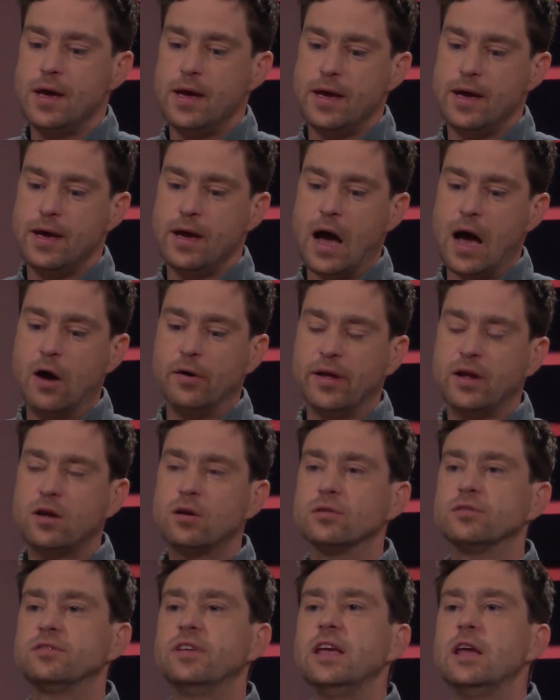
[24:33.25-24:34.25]
how they
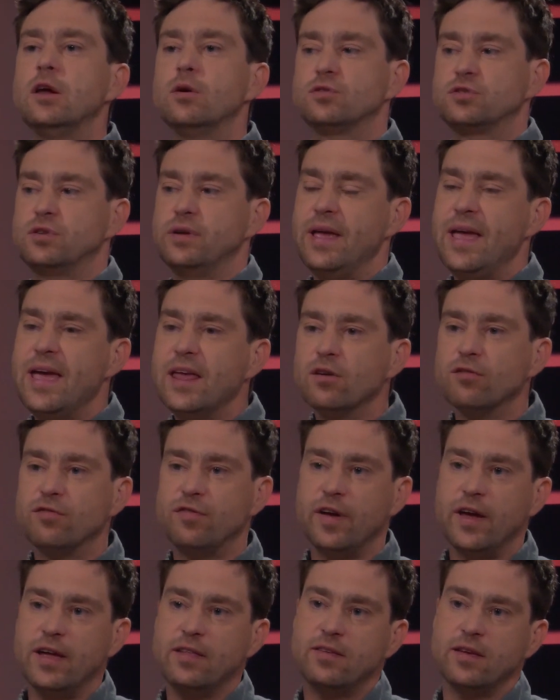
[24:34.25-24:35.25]
continuously
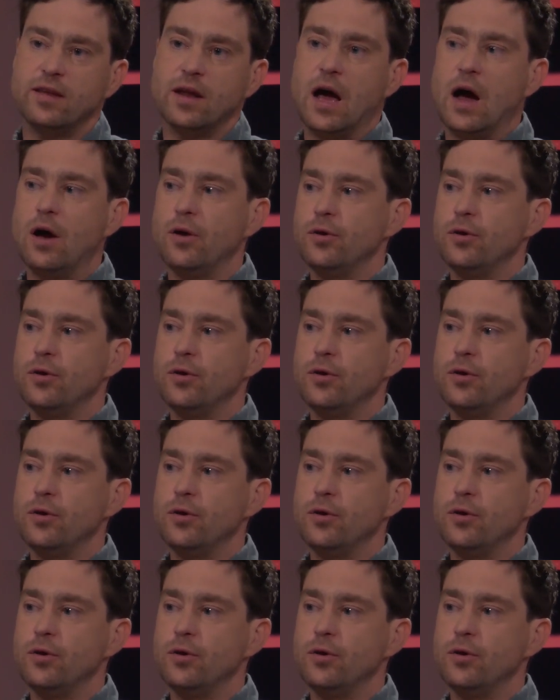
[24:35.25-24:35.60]
innovate in how